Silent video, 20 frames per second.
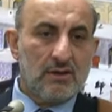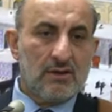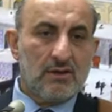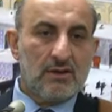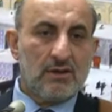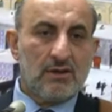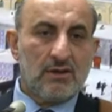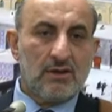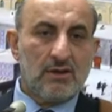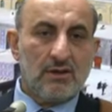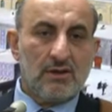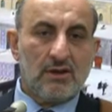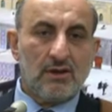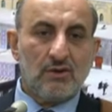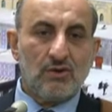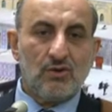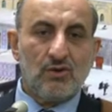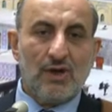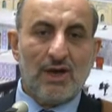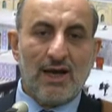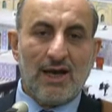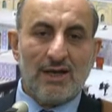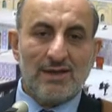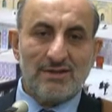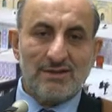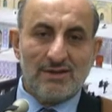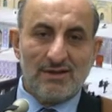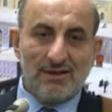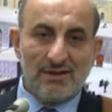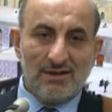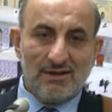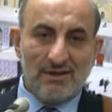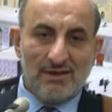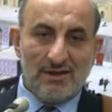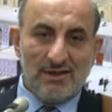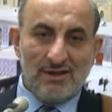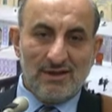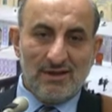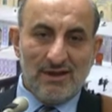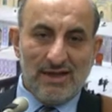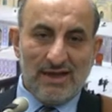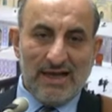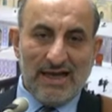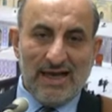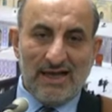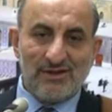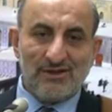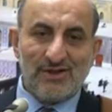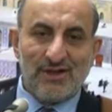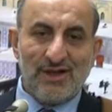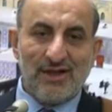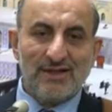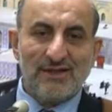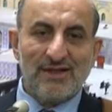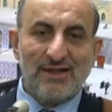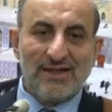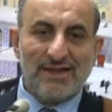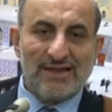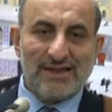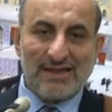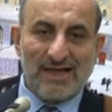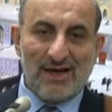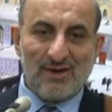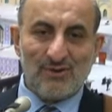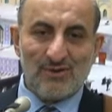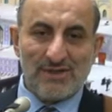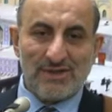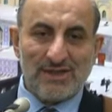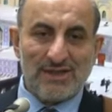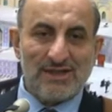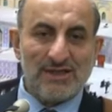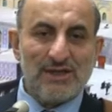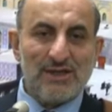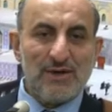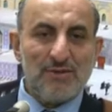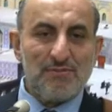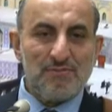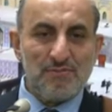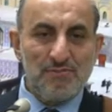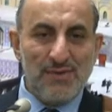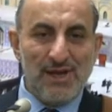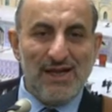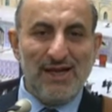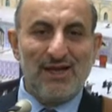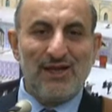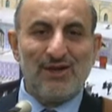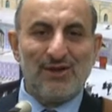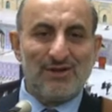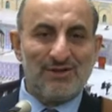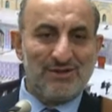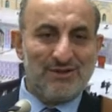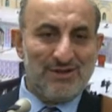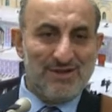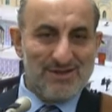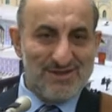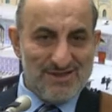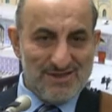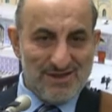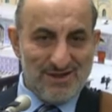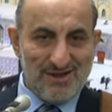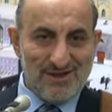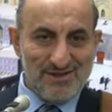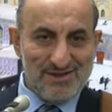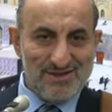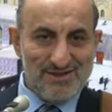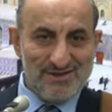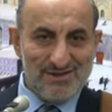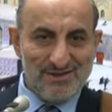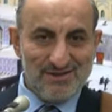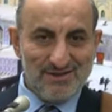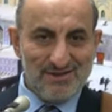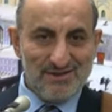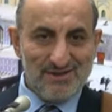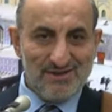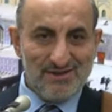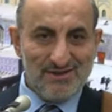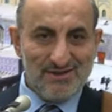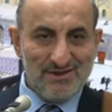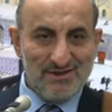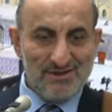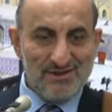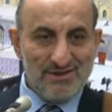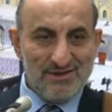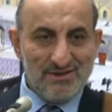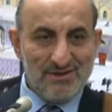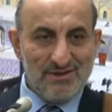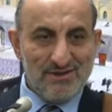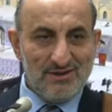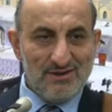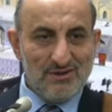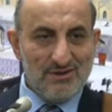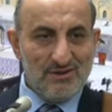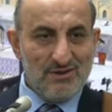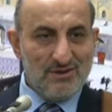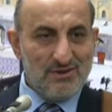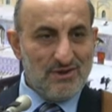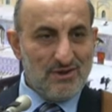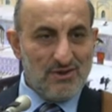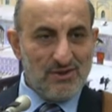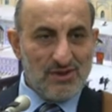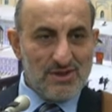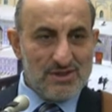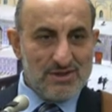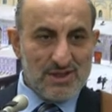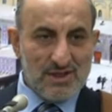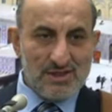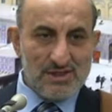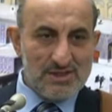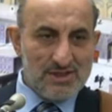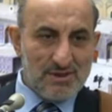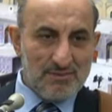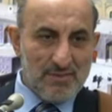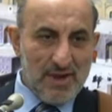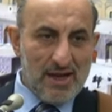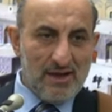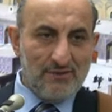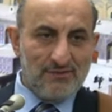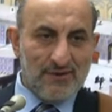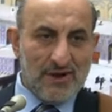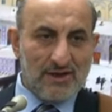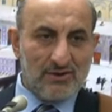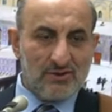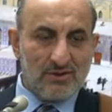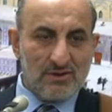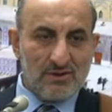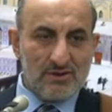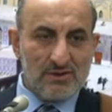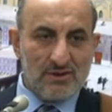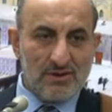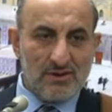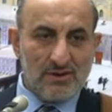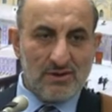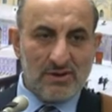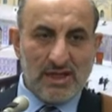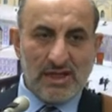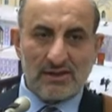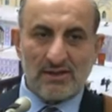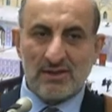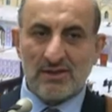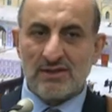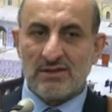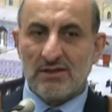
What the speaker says: who has 100,000 billion cells. In the sense, the main factors, that is